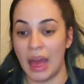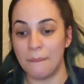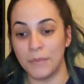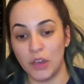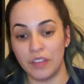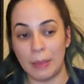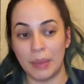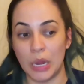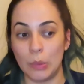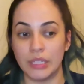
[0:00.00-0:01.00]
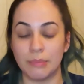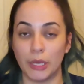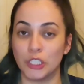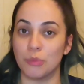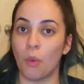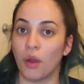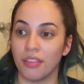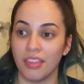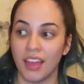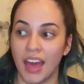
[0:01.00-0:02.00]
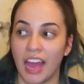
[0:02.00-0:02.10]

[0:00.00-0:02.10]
movie, but it was much more than that.